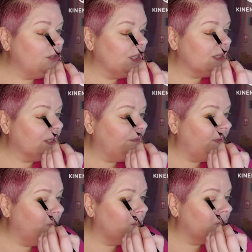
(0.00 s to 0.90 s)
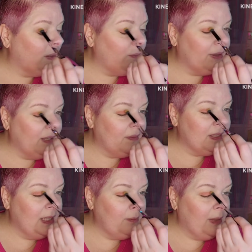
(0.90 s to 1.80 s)
just confused by what they've
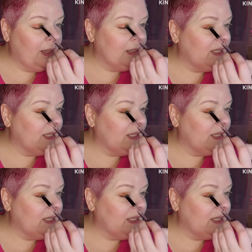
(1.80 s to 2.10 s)
seen because